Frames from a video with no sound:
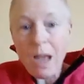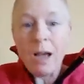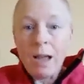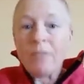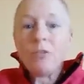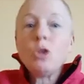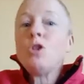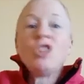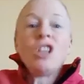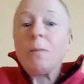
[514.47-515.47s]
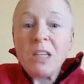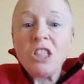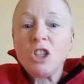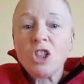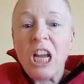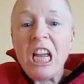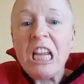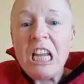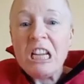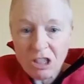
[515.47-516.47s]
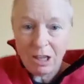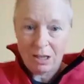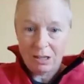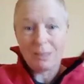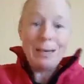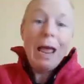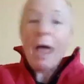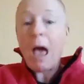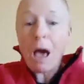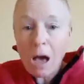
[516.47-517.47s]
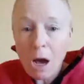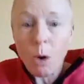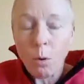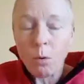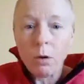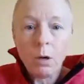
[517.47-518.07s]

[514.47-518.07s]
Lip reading: I have to do something to change this now.